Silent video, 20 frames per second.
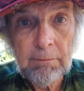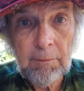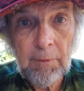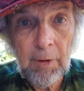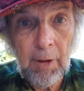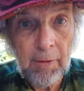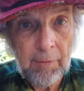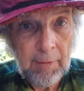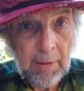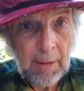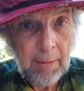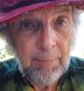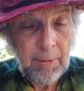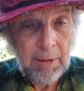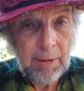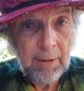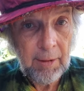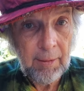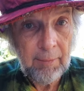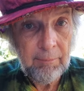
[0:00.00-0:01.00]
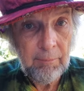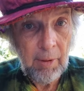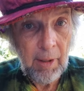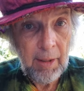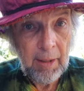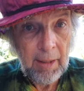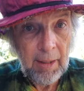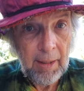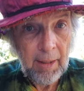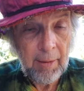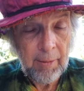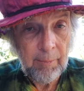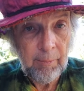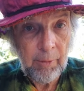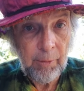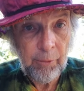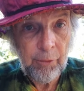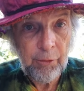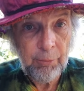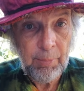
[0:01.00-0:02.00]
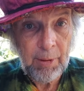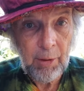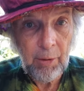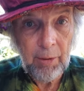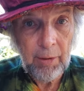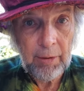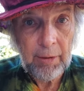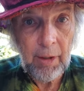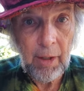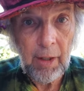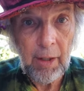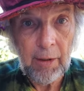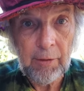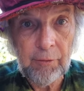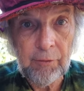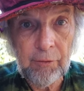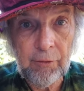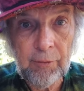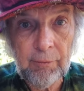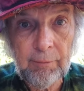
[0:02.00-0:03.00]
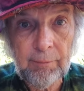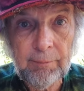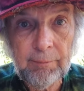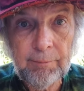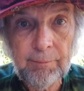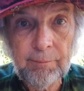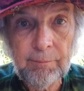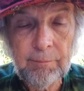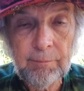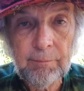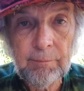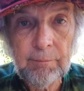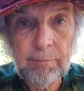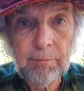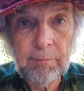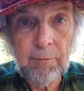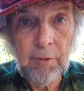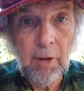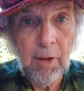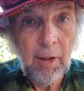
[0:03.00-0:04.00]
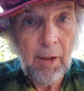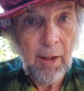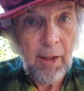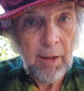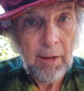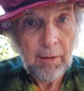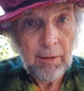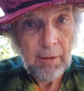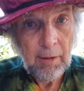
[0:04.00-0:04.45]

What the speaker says: And they become my animal spirit guides. Hey,